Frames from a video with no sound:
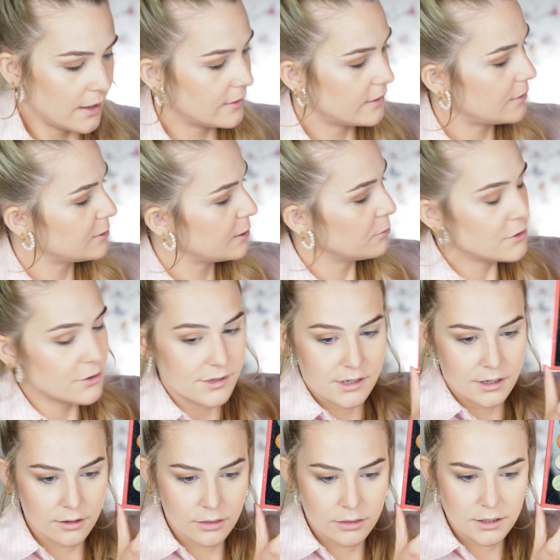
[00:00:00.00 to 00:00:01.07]
Then I'm
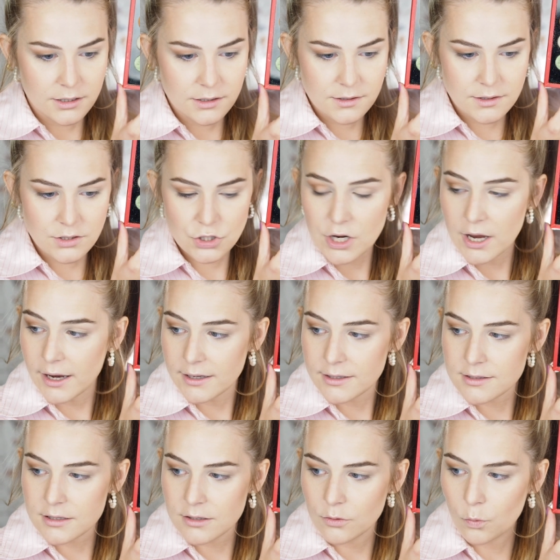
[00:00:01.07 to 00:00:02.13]
using this
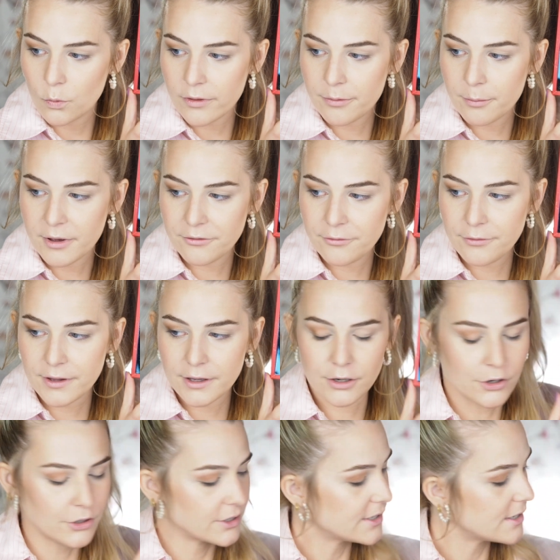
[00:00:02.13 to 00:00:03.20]
shade with my
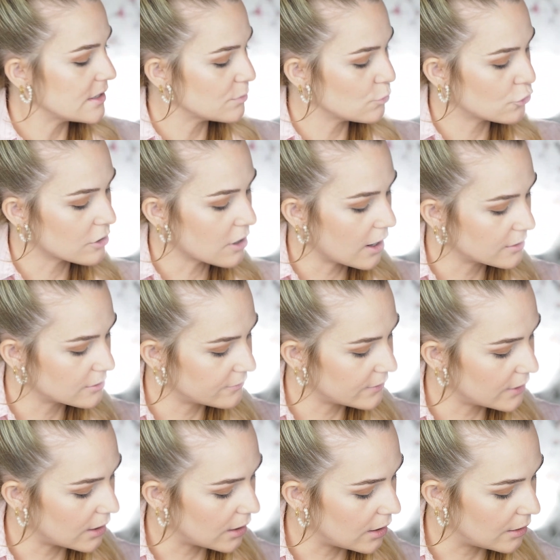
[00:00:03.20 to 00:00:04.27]
finger. This is more kind of
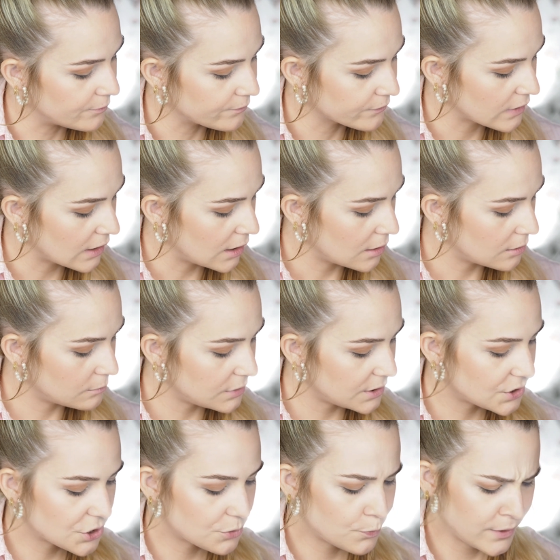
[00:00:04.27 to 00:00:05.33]
a
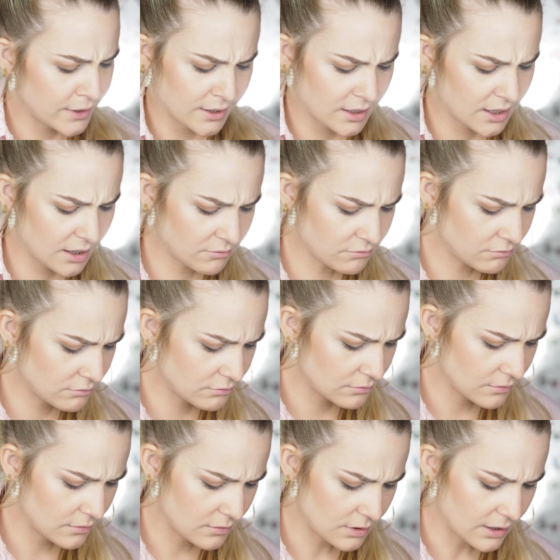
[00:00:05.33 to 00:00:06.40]
peachy pinky,
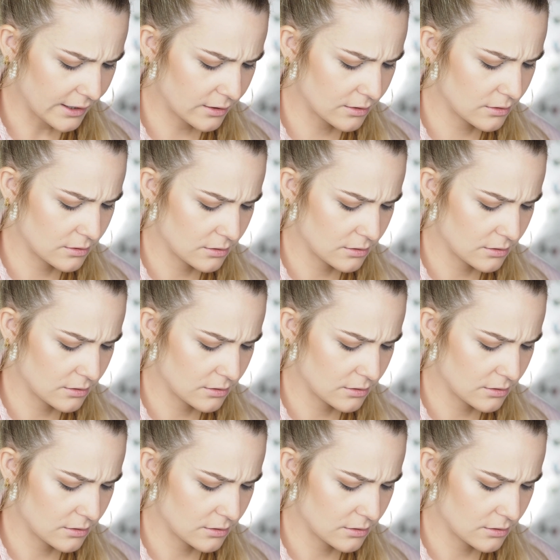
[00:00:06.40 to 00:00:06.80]
like